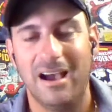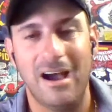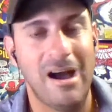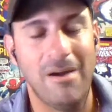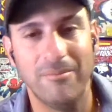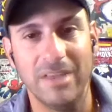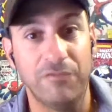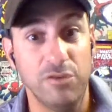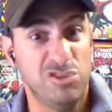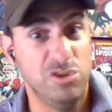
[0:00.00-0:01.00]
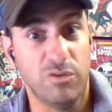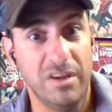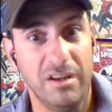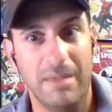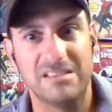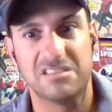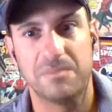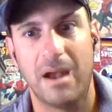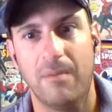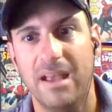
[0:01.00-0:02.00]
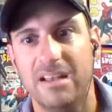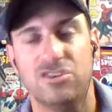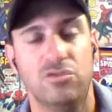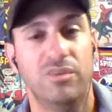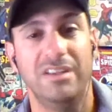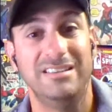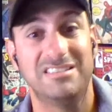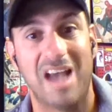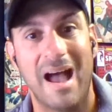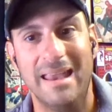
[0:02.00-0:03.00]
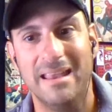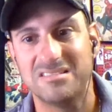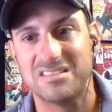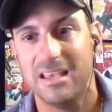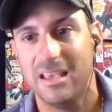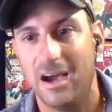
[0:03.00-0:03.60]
If you do read Amazing Spider-Man, do you read these tie-ins?